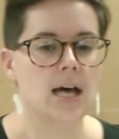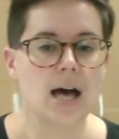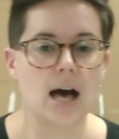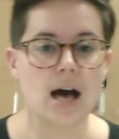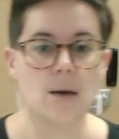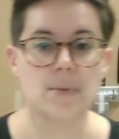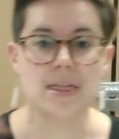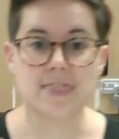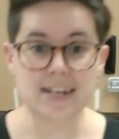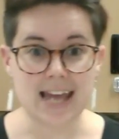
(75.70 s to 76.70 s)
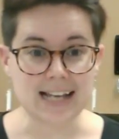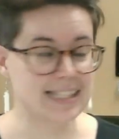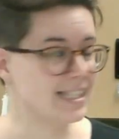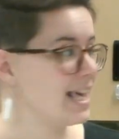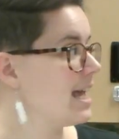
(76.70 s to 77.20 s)
The
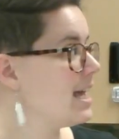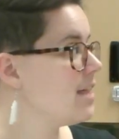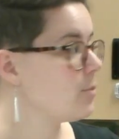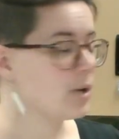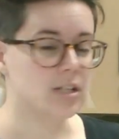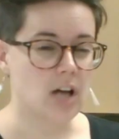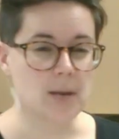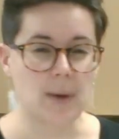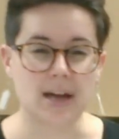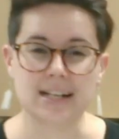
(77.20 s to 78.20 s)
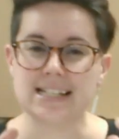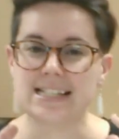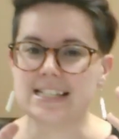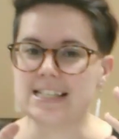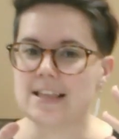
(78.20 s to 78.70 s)
next thing that we're going to talk about
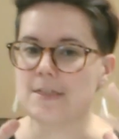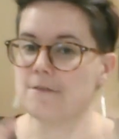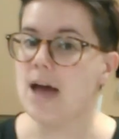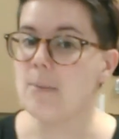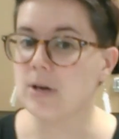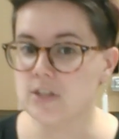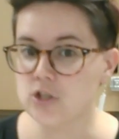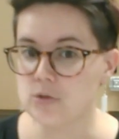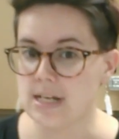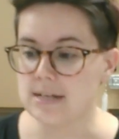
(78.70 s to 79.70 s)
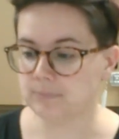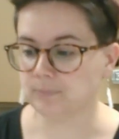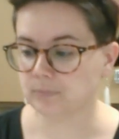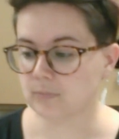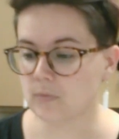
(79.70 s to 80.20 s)
is the fabric that you need.
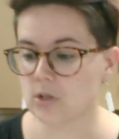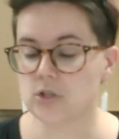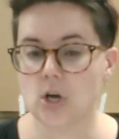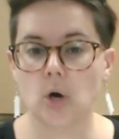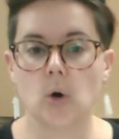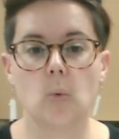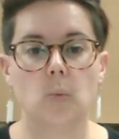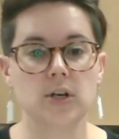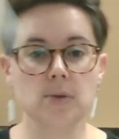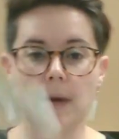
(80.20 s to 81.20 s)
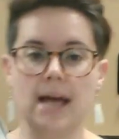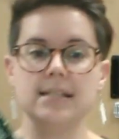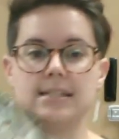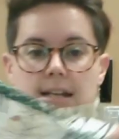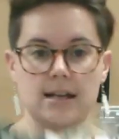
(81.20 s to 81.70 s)
So when your bag is
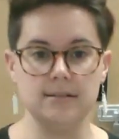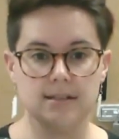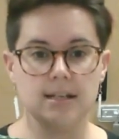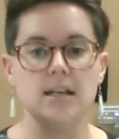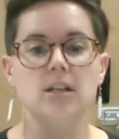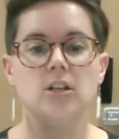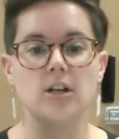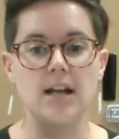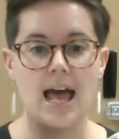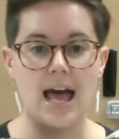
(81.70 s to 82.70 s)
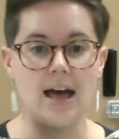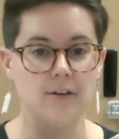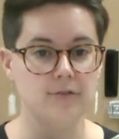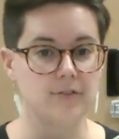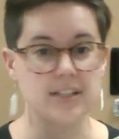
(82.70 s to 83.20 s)
done, you're going to
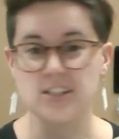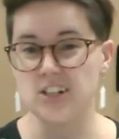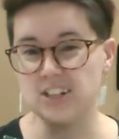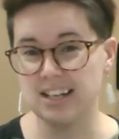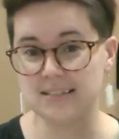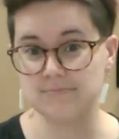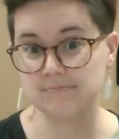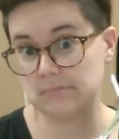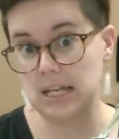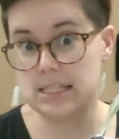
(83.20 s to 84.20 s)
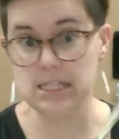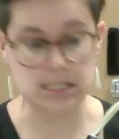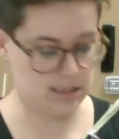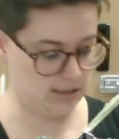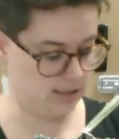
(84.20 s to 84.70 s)
have, it's going to look like
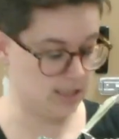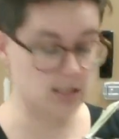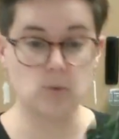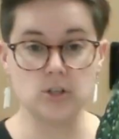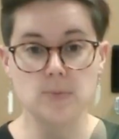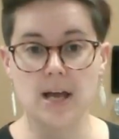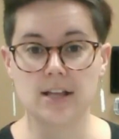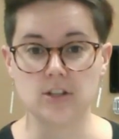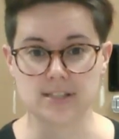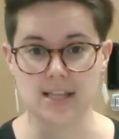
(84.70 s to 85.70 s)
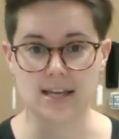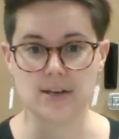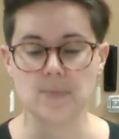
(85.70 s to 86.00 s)
this. This is what your bag looks like.